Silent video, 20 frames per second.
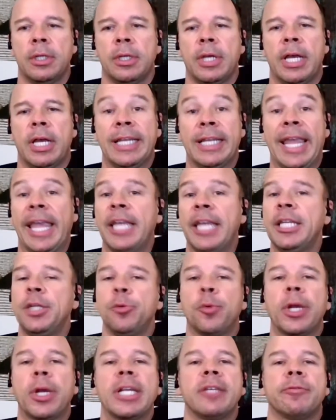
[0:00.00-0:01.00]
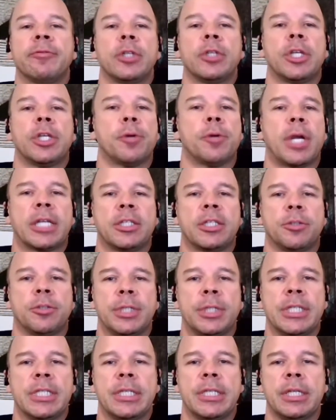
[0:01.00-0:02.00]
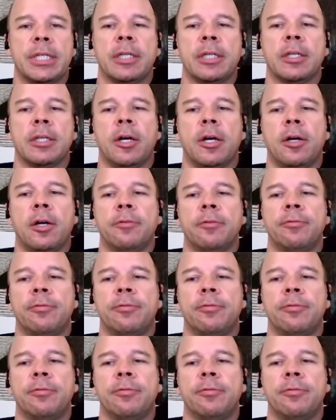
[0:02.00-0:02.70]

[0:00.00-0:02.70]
and any relevant characteristic of